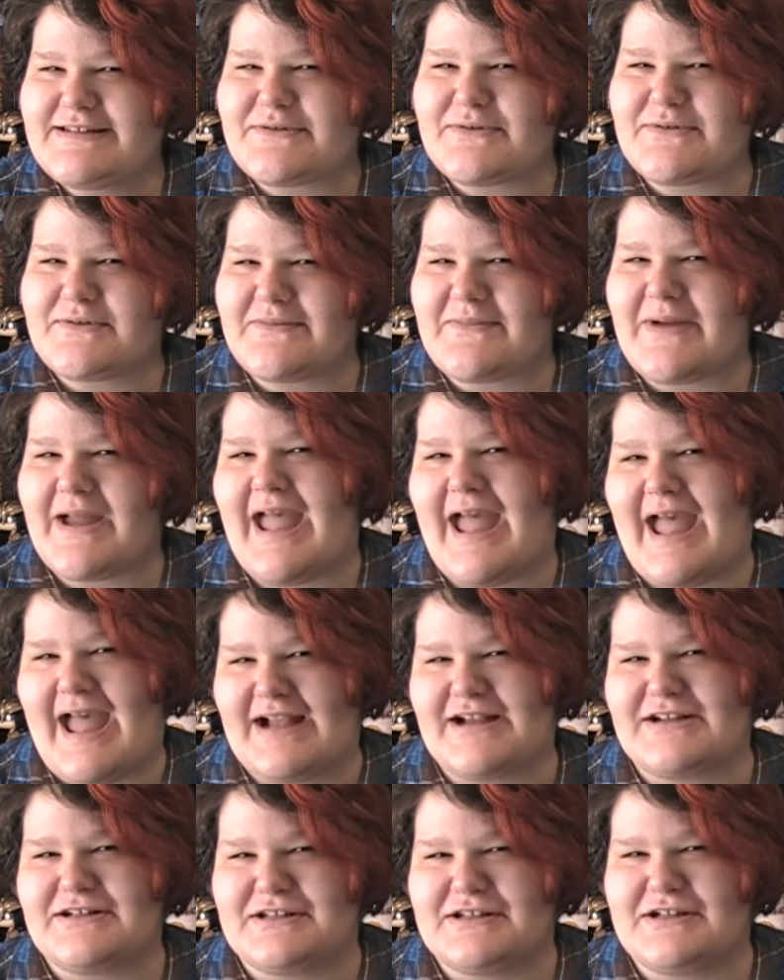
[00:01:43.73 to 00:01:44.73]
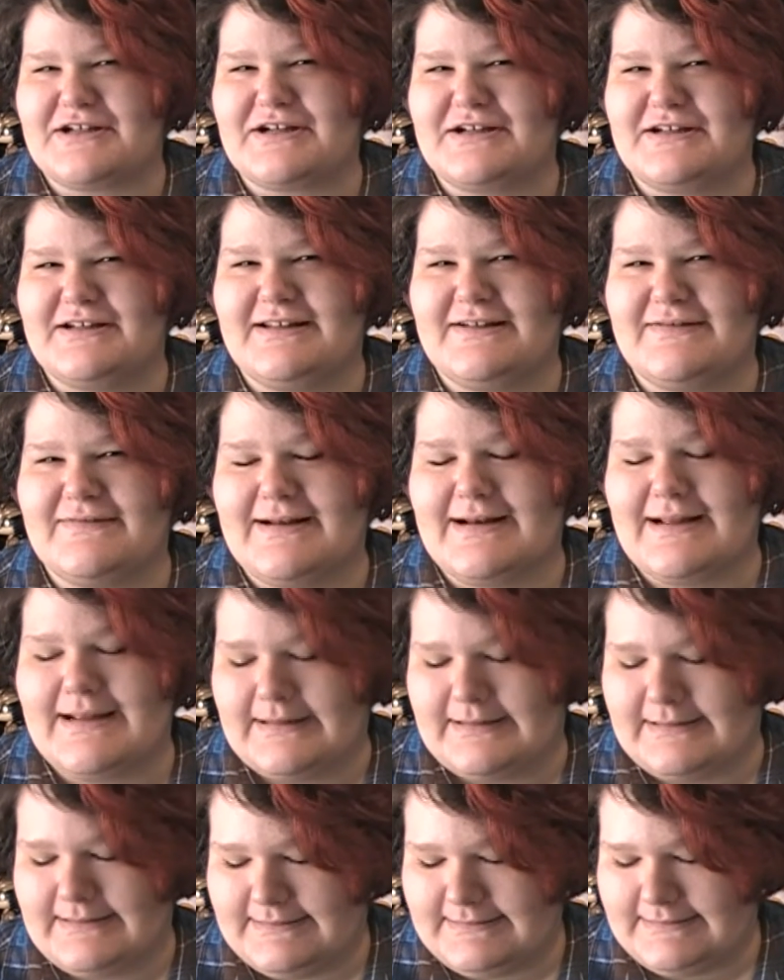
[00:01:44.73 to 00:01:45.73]
or what am I actually currently
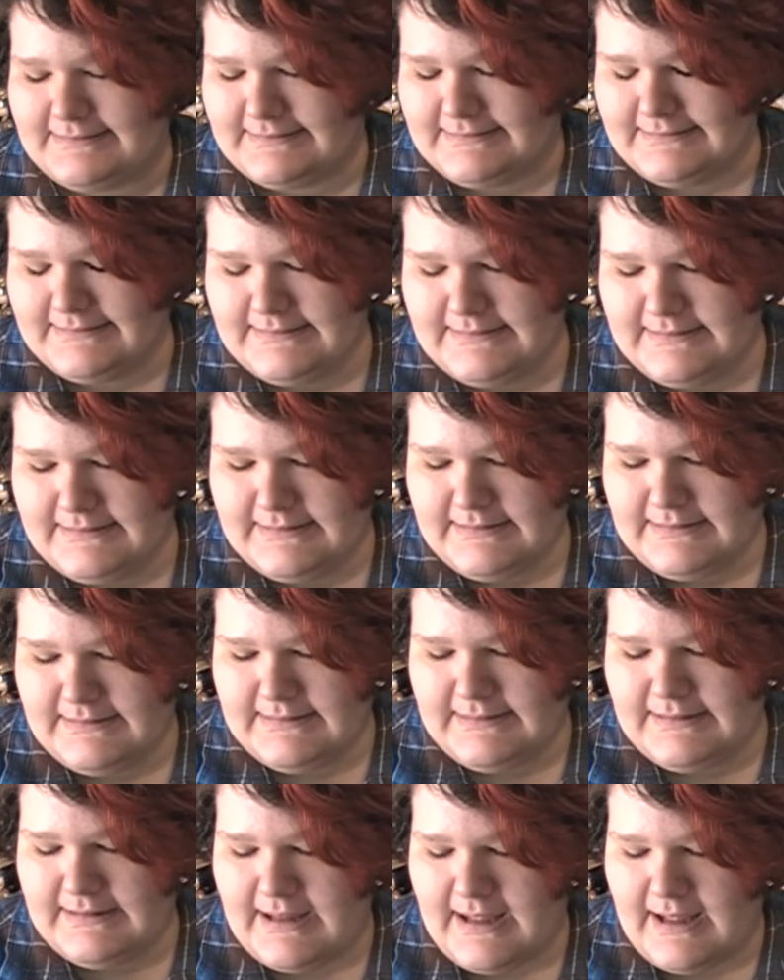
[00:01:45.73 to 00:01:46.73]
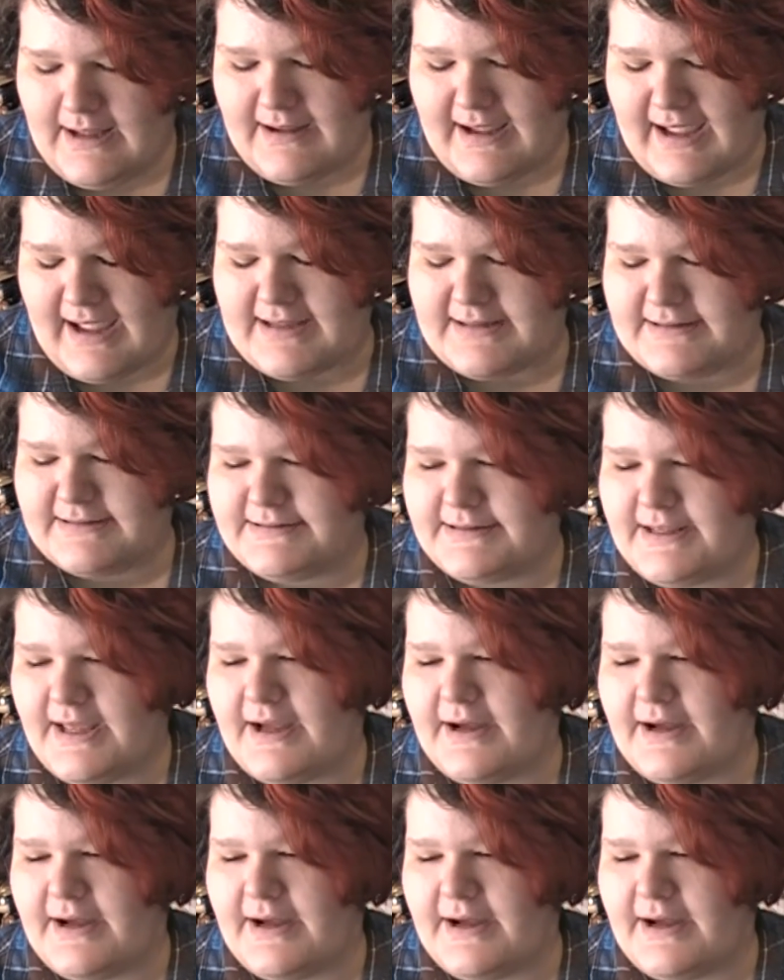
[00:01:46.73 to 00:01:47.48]
reading? Okay, so,